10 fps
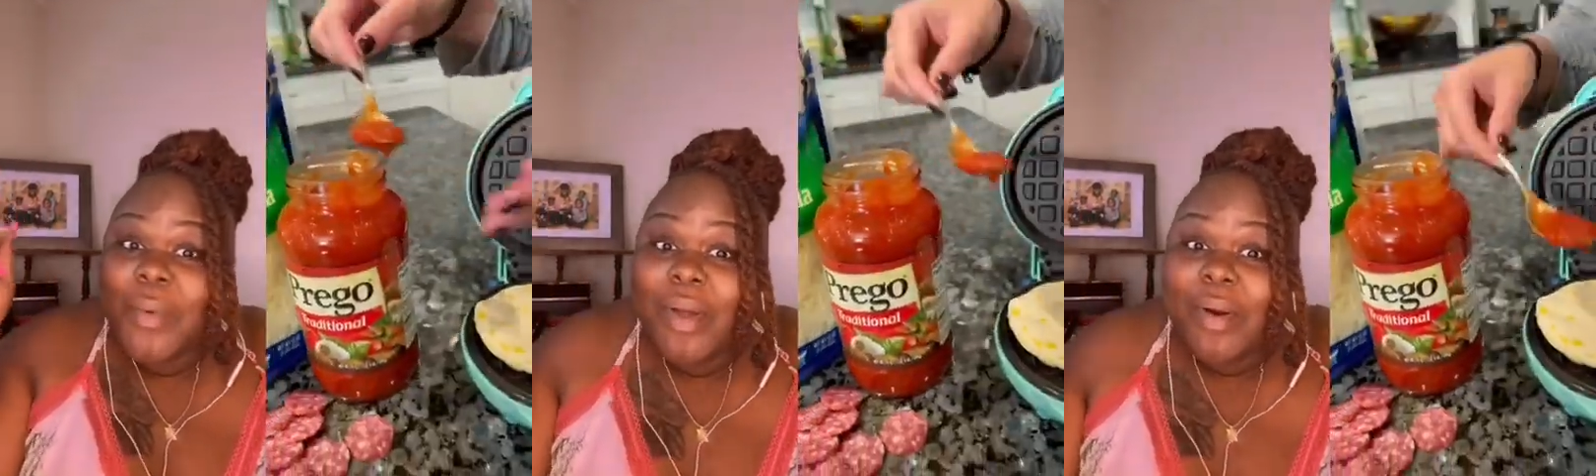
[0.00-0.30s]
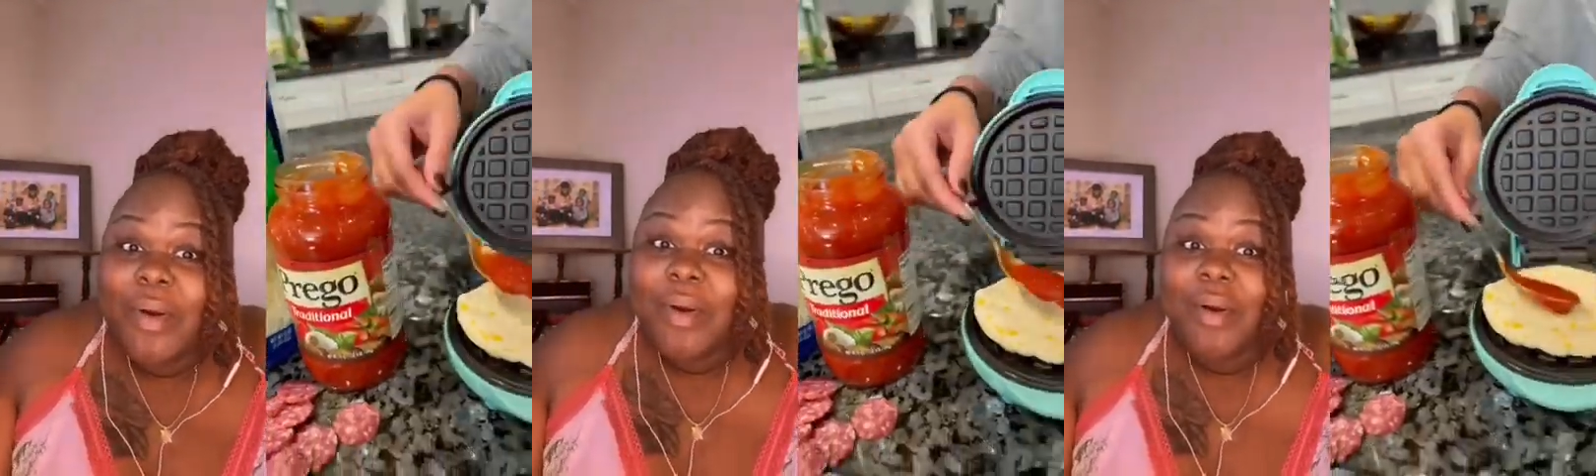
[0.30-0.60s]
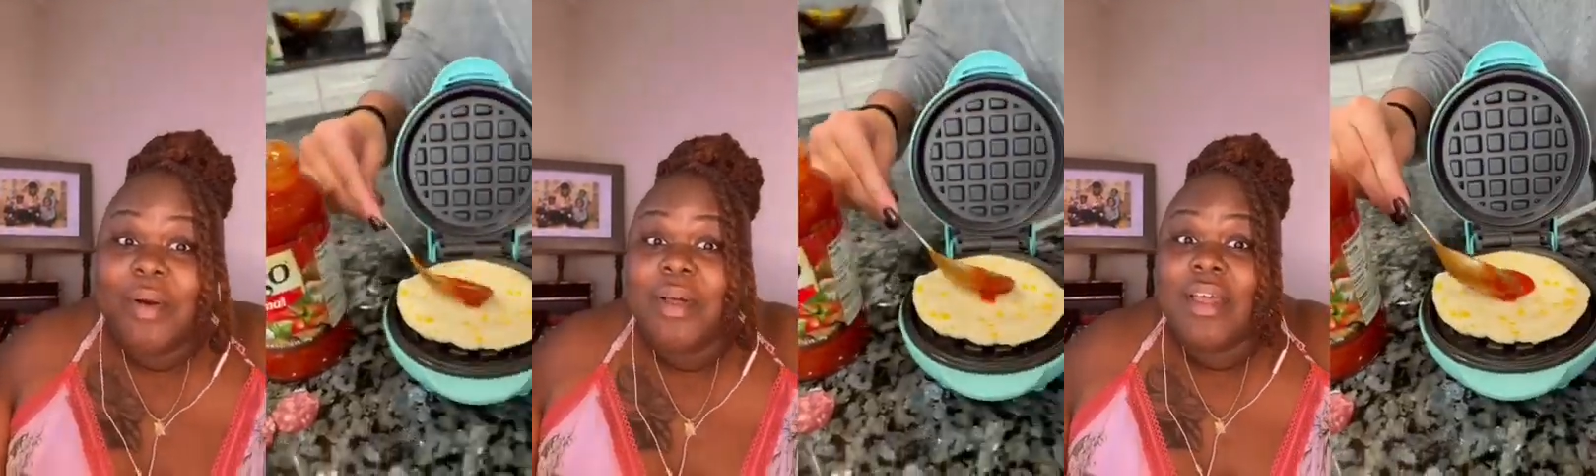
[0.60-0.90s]
one,
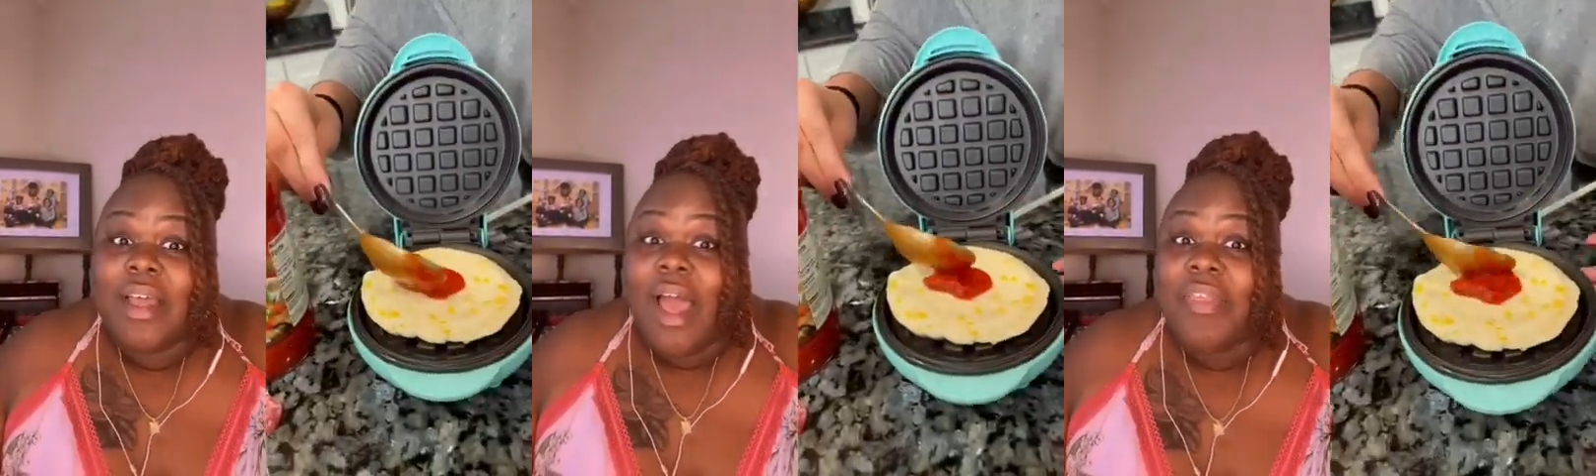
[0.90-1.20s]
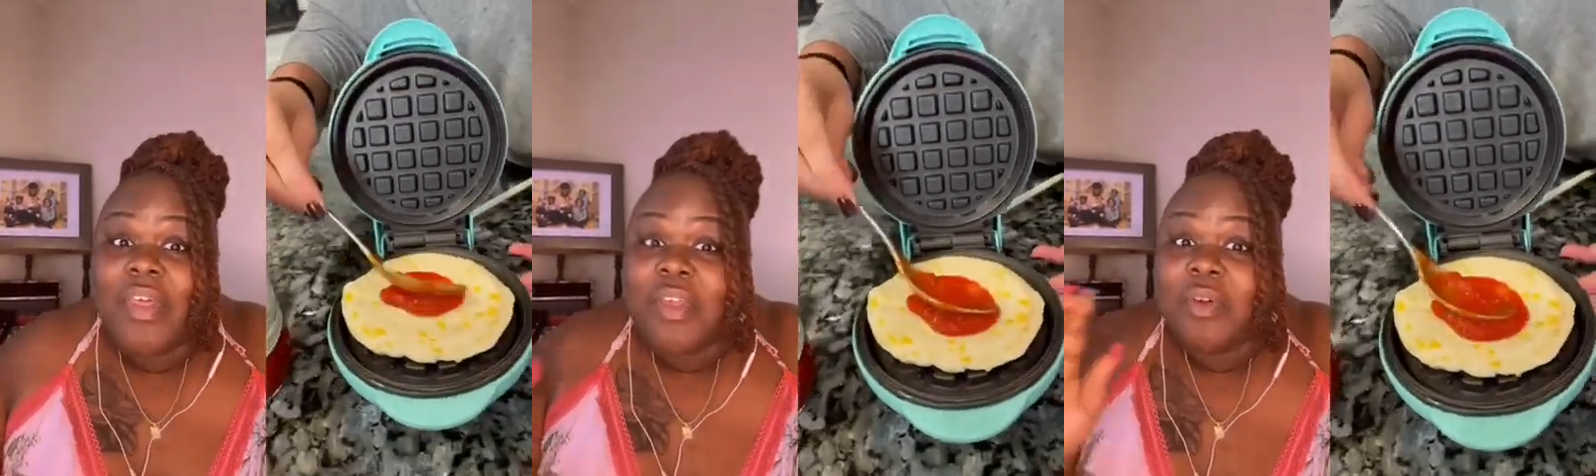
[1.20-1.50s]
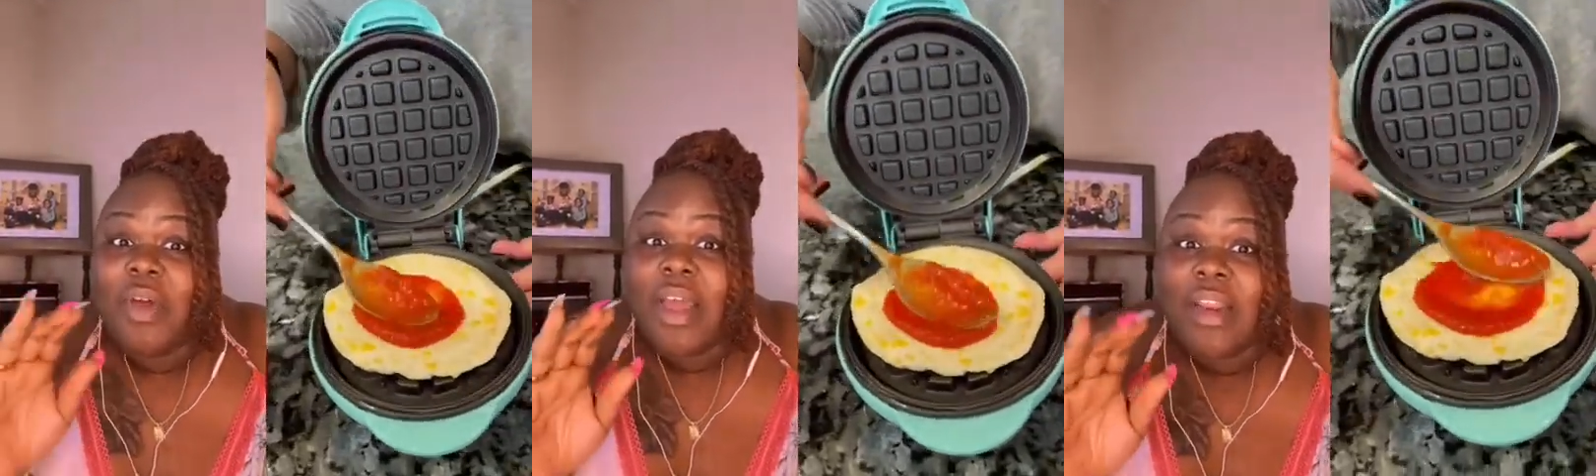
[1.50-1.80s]
girl. I think
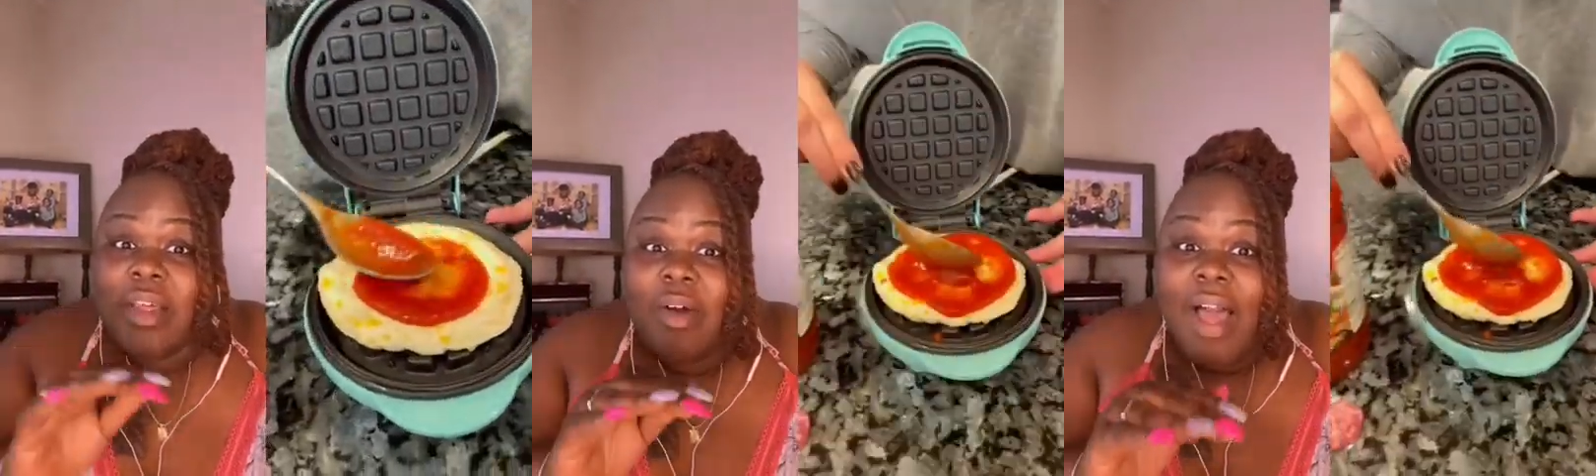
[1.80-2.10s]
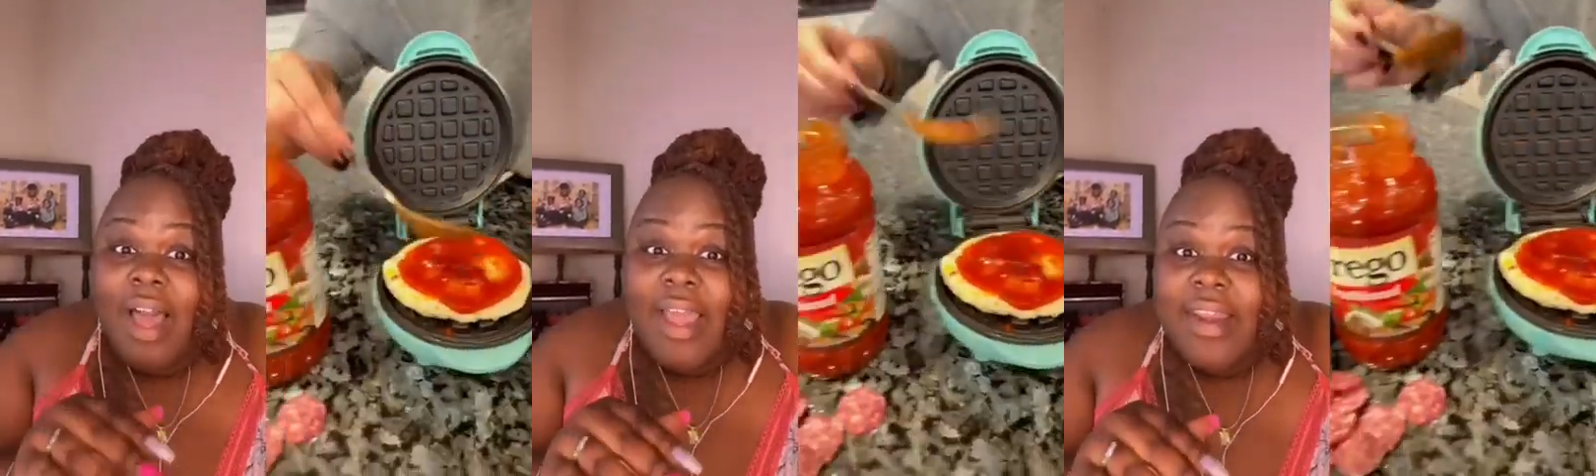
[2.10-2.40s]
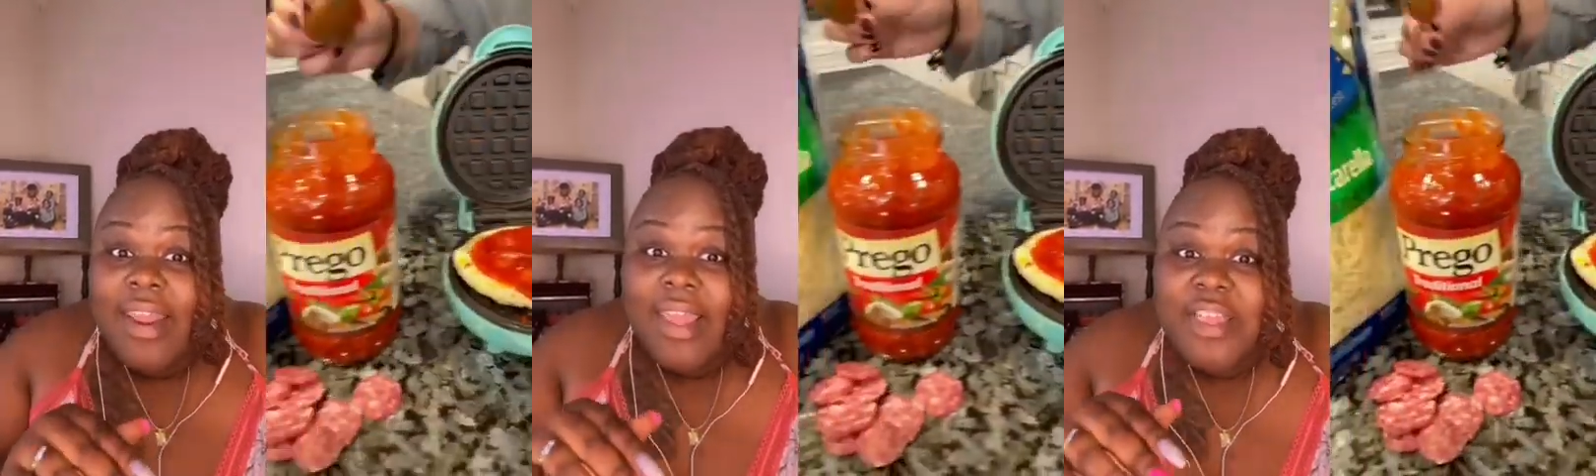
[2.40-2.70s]
you got the little high
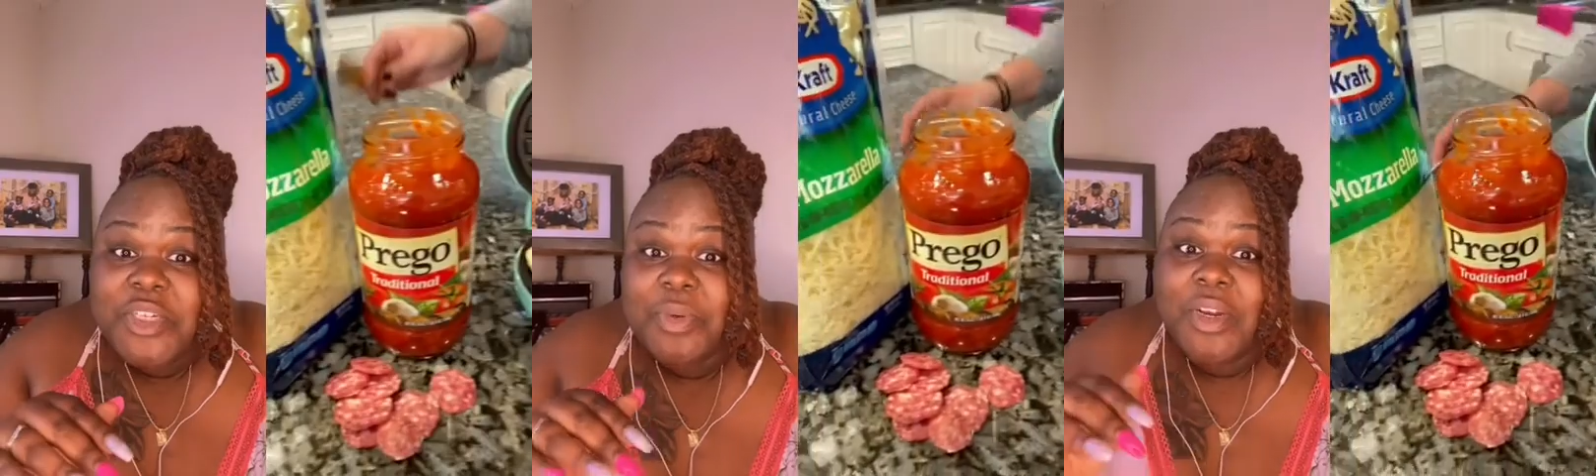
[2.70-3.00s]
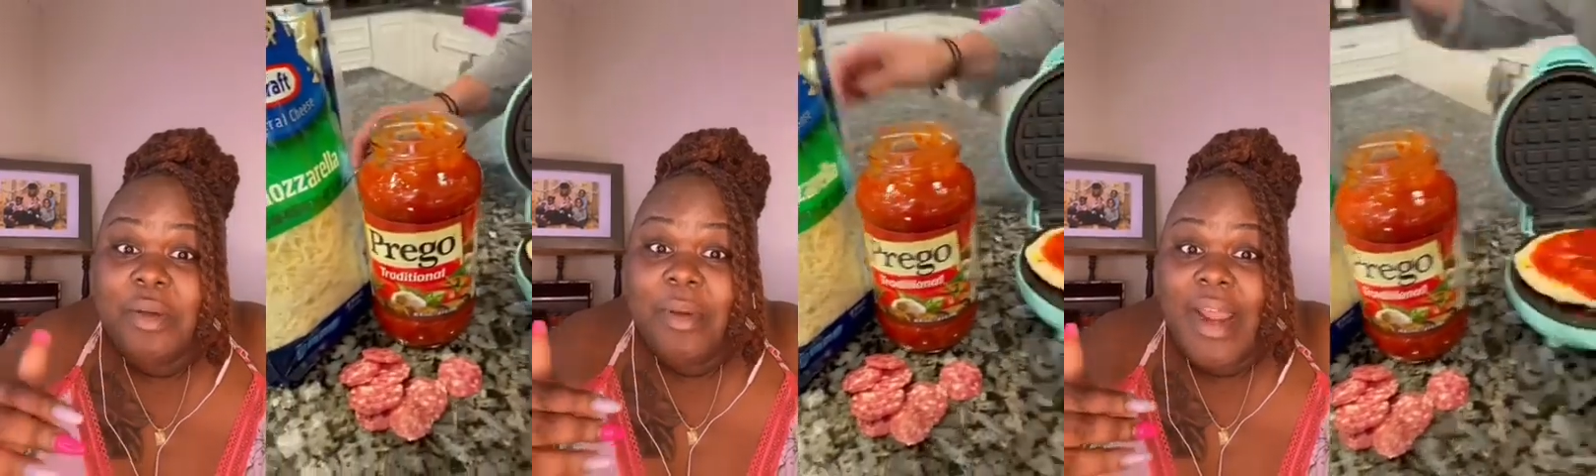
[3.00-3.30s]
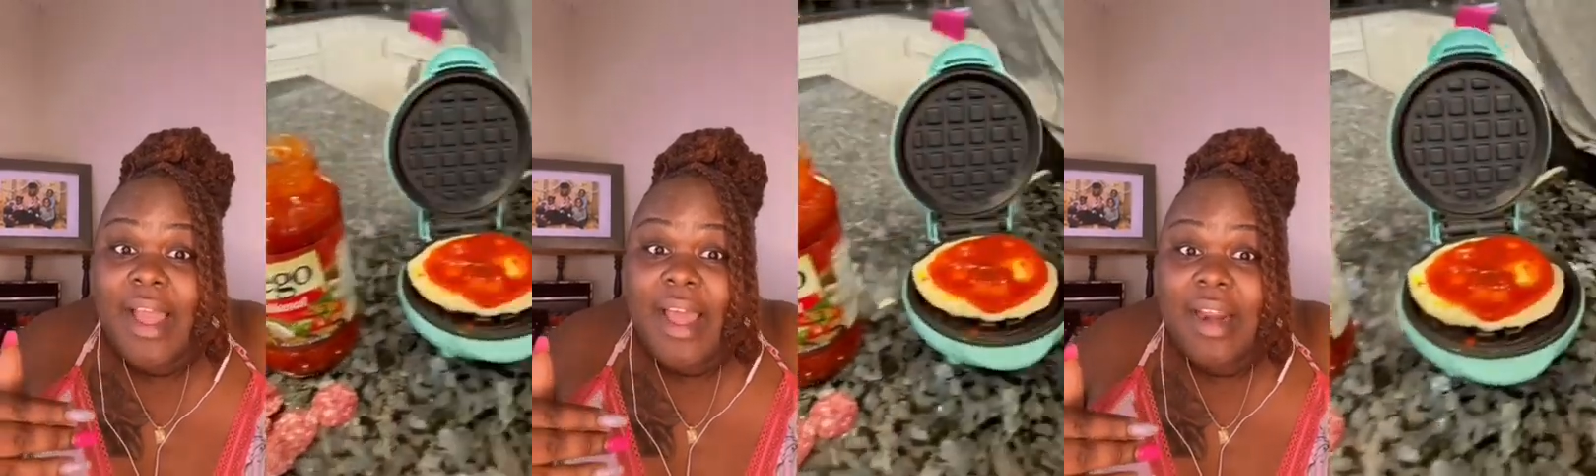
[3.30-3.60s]
dash one, though,
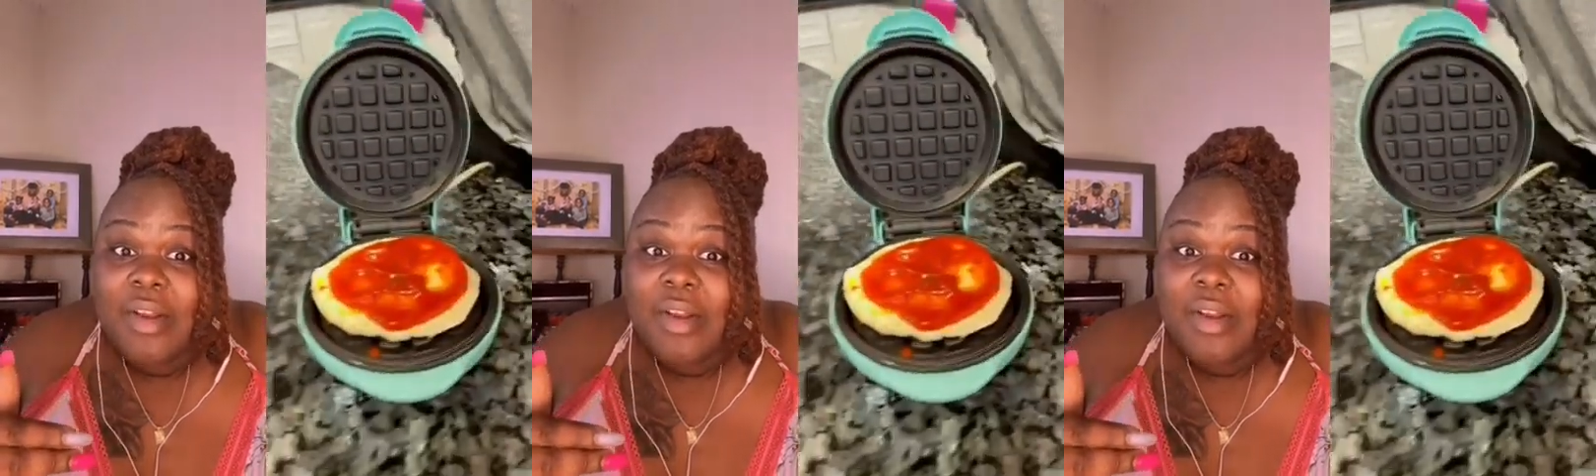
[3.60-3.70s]
but I got the